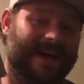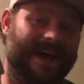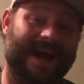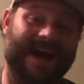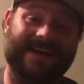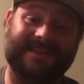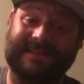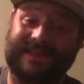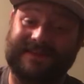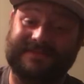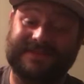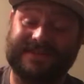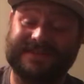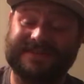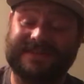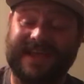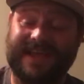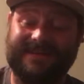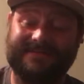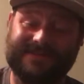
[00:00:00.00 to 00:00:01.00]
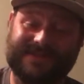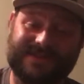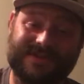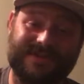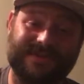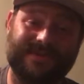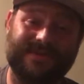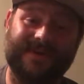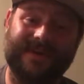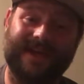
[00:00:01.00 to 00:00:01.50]
I love this game
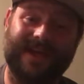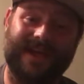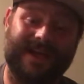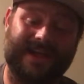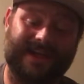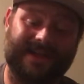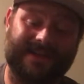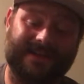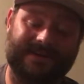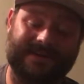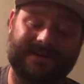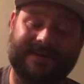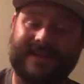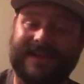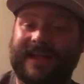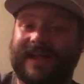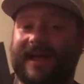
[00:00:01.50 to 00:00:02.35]
too, and